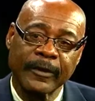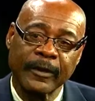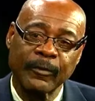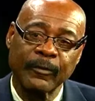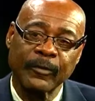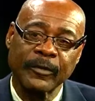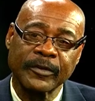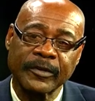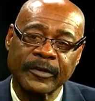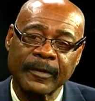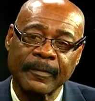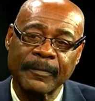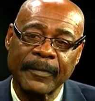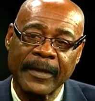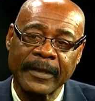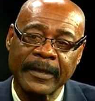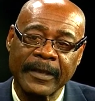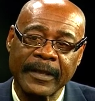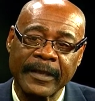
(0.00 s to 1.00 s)
there was
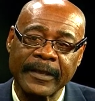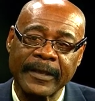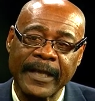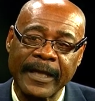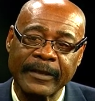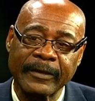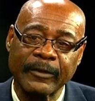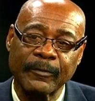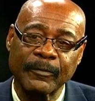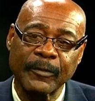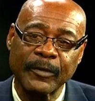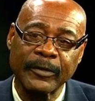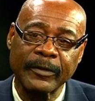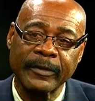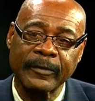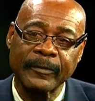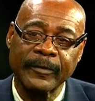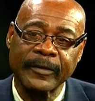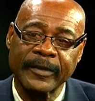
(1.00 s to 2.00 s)
somebody in that
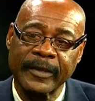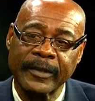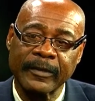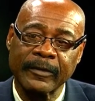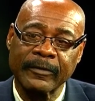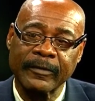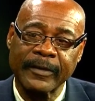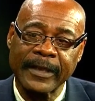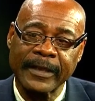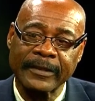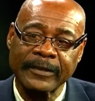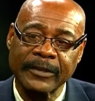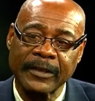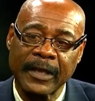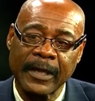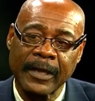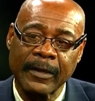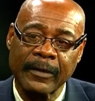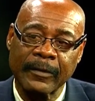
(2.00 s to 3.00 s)
community who would tell that
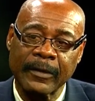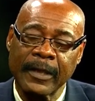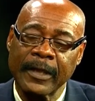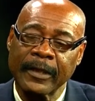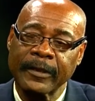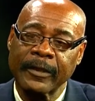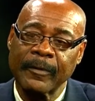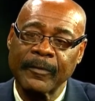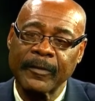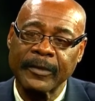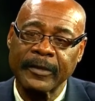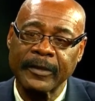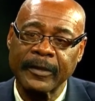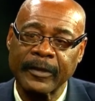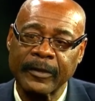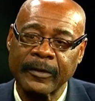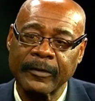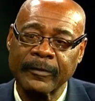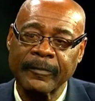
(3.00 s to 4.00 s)
child, come in
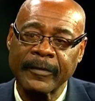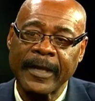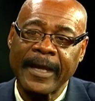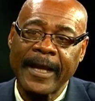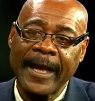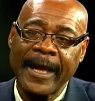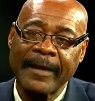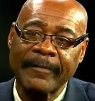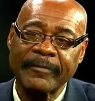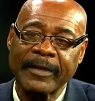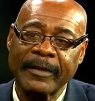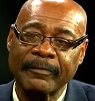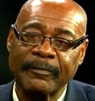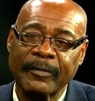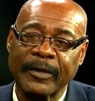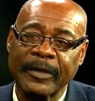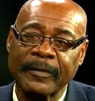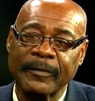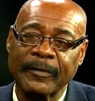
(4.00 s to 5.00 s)
here, have that
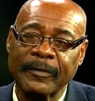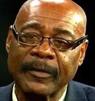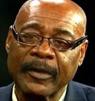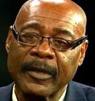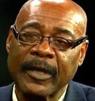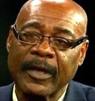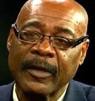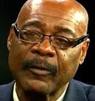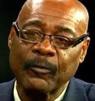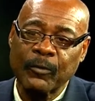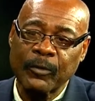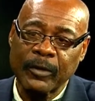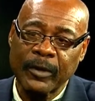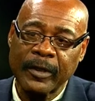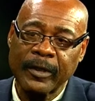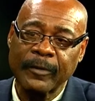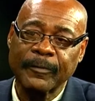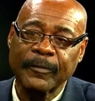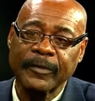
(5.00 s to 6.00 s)
baby, and we'll
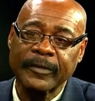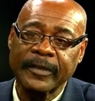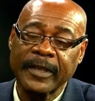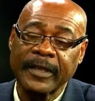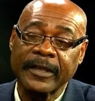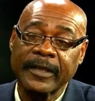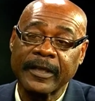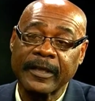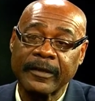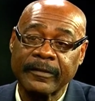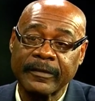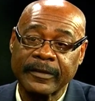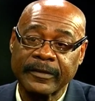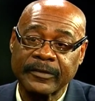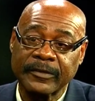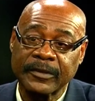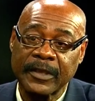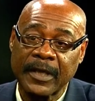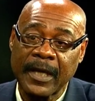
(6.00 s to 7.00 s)
help you take care of
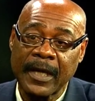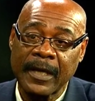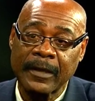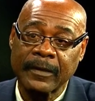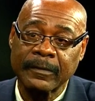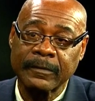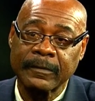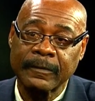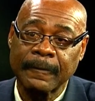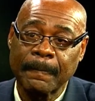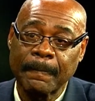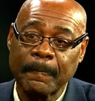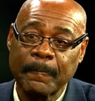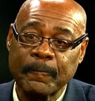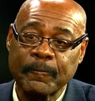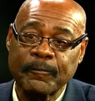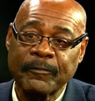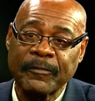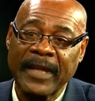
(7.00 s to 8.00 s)
this child.
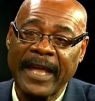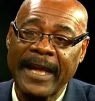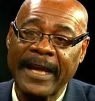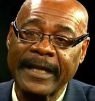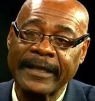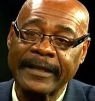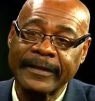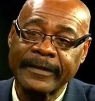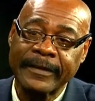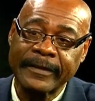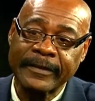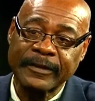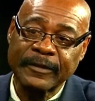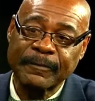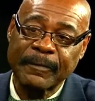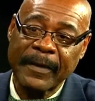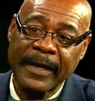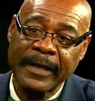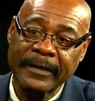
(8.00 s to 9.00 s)
And
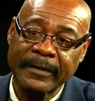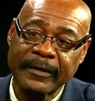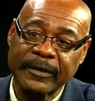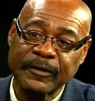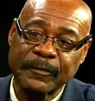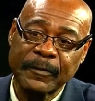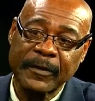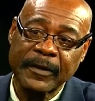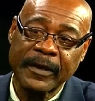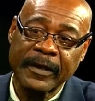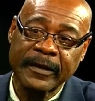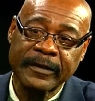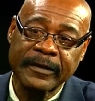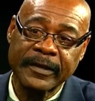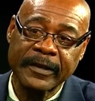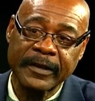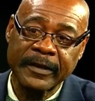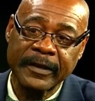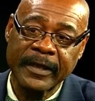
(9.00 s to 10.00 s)
despite this being a
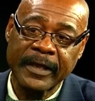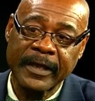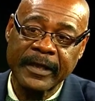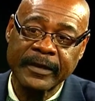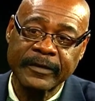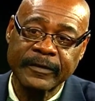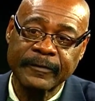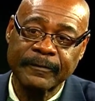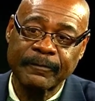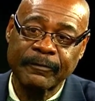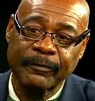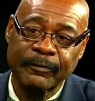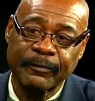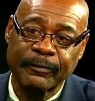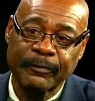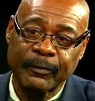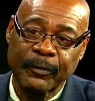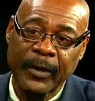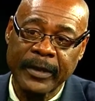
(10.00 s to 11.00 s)
teenage
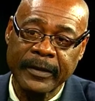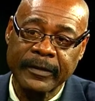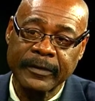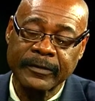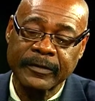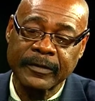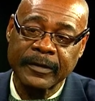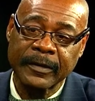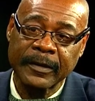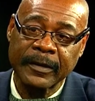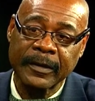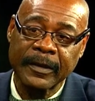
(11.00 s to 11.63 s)
pregnancy,